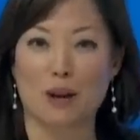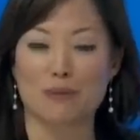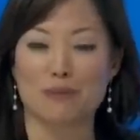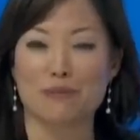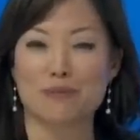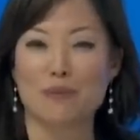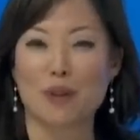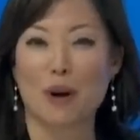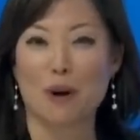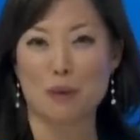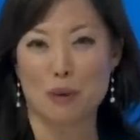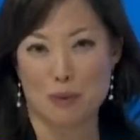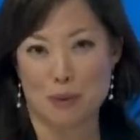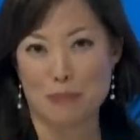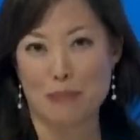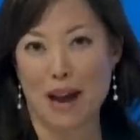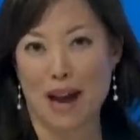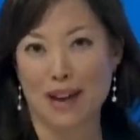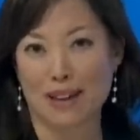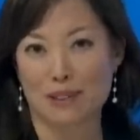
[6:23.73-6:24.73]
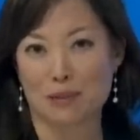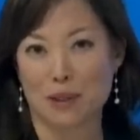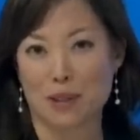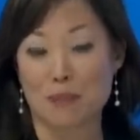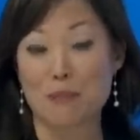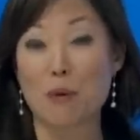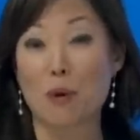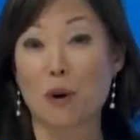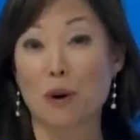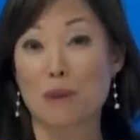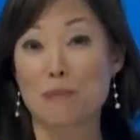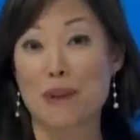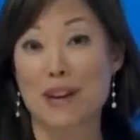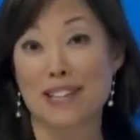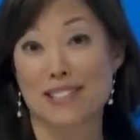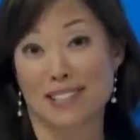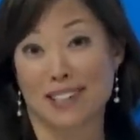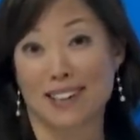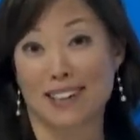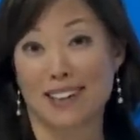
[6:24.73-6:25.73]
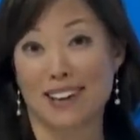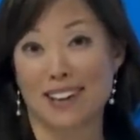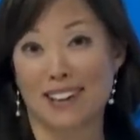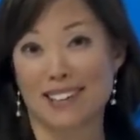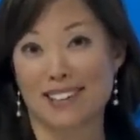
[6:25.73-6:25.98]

All right, we'll be back with more Bay Sunday.